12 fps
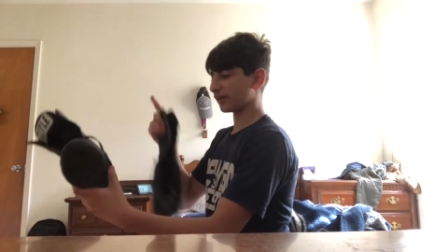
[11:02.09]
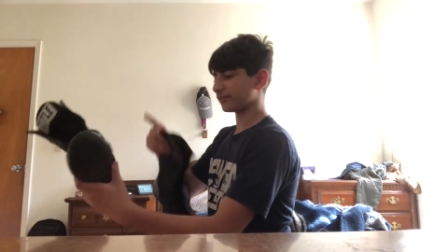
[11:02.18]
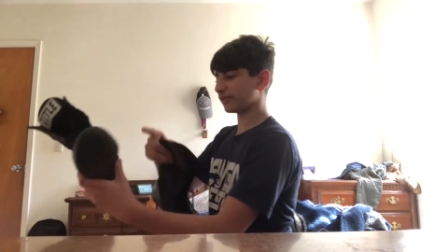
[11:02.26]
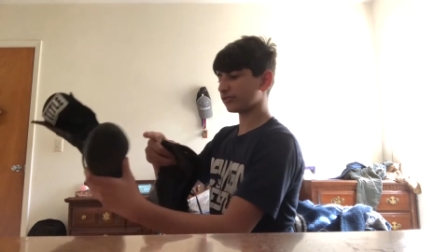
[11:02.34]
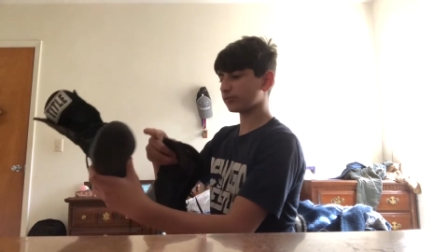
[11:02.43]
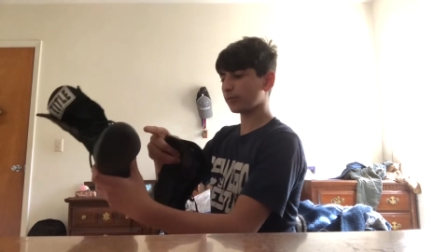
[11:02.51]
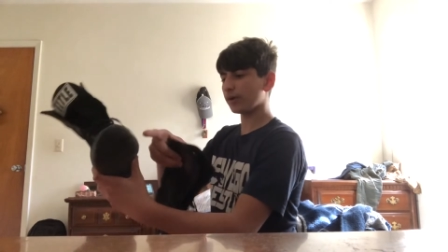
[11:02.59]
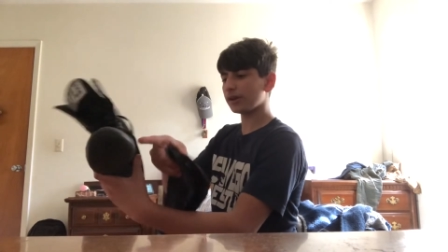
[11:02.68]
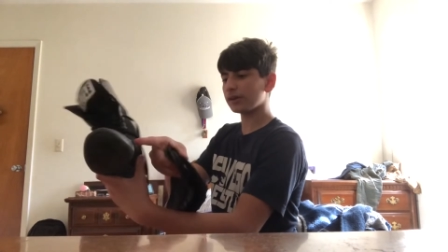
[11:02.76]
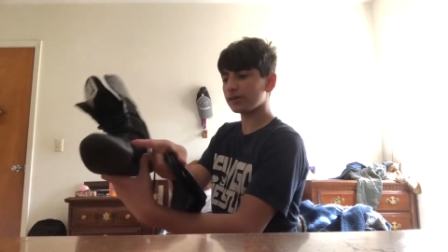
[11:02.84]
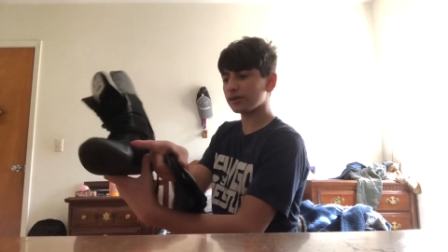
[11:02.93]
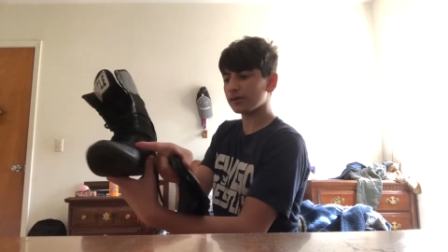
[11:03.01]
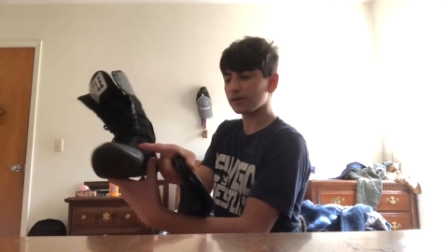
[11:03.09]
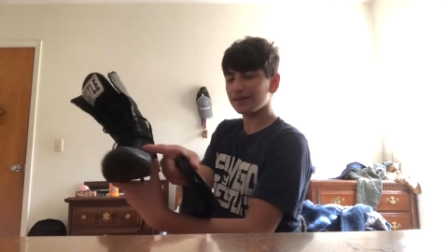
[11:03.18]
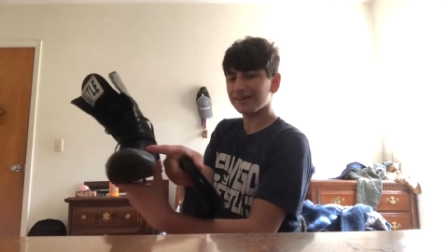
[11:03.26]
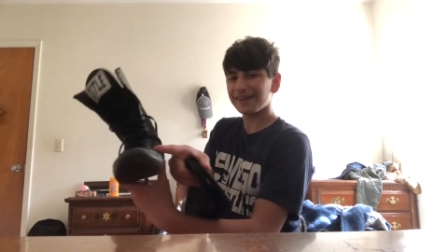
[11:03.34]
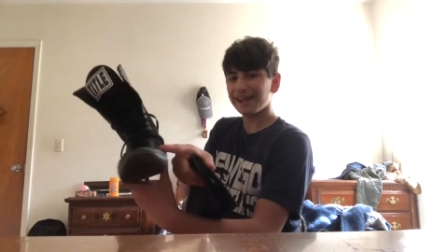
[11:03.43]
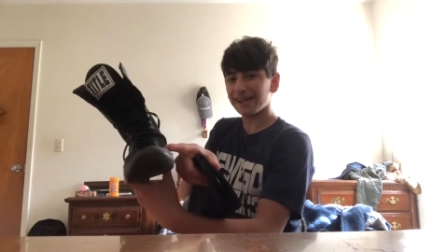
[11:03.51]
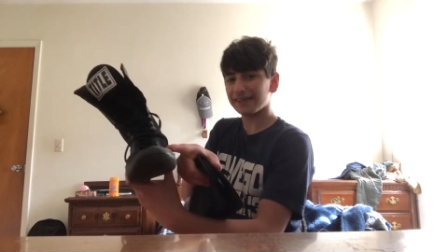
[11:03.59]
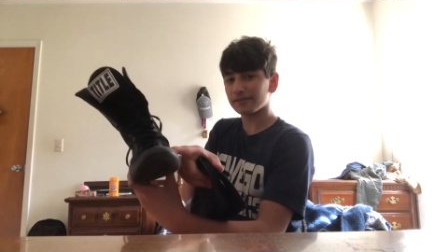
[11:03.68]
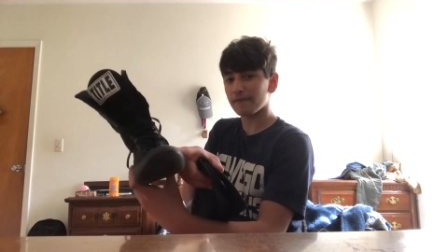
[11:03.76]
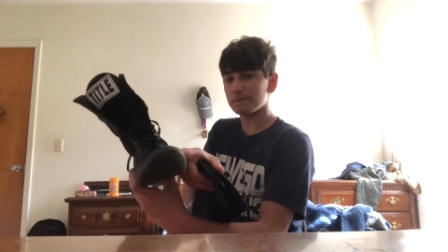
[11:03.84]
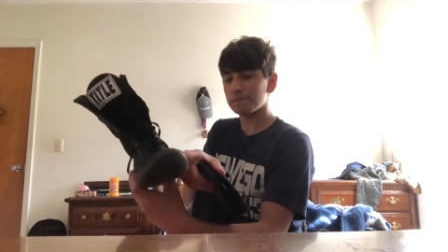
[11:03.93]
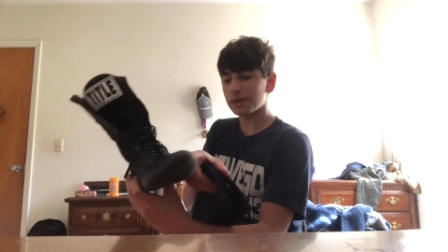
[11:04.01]
This one has a
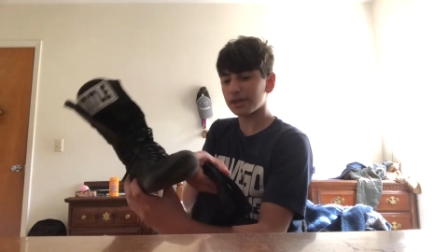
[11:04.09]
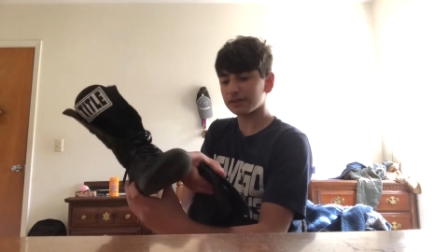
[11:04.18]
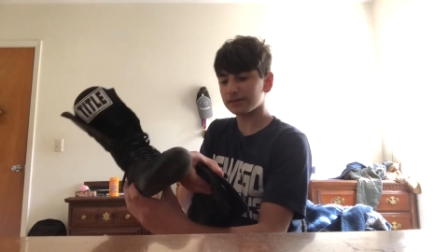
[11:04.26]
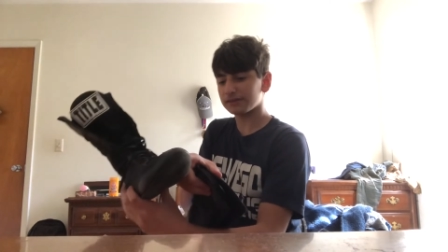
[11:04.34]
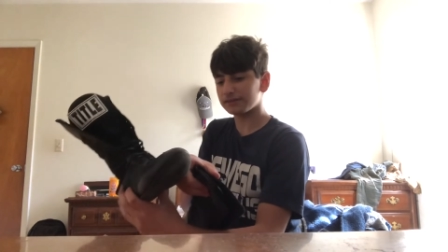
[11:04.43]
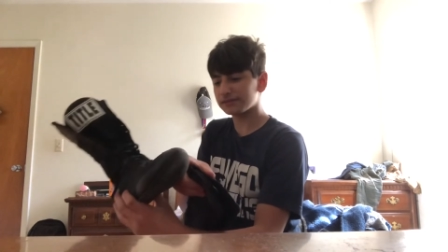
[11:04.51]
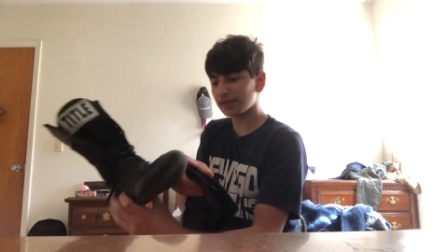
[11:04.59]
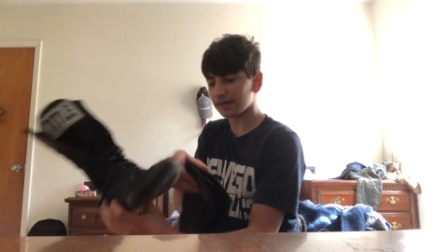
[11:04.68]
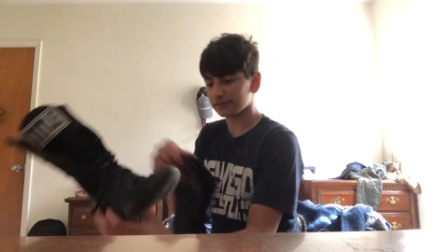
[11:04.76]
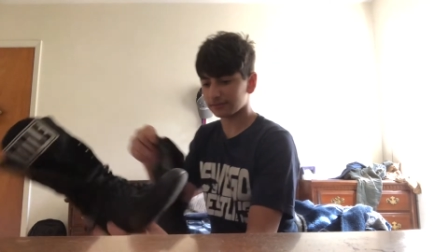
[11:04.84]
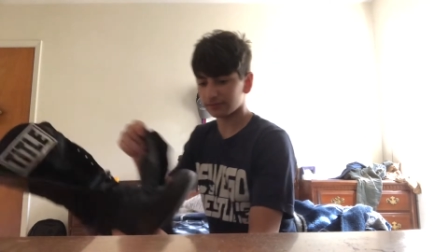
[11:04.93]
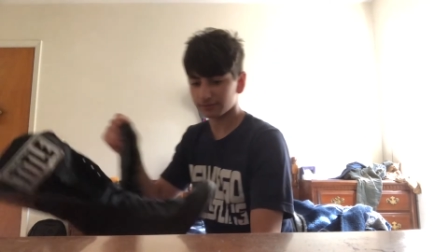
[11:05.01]
big dent,